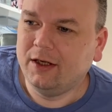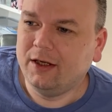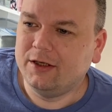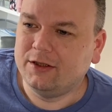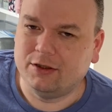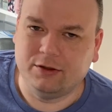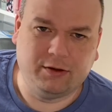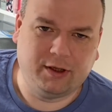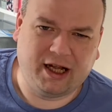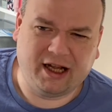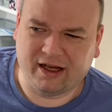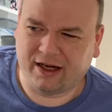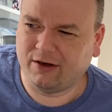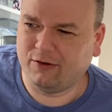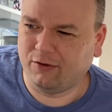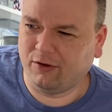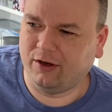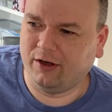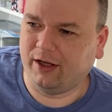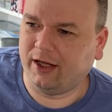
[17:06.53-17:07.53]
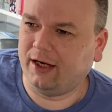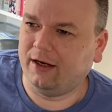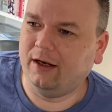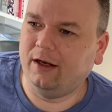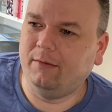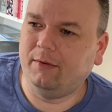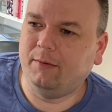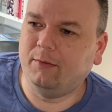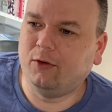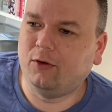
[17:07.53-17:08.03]
So I'll go on to that a
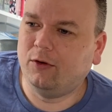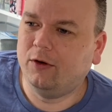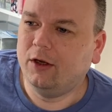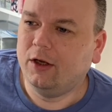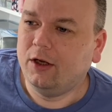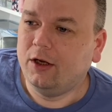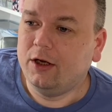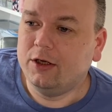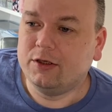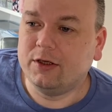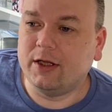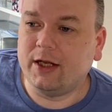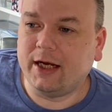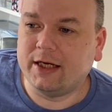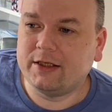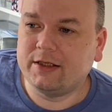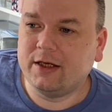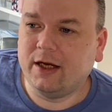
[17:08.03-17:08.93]
little bit more. So the next,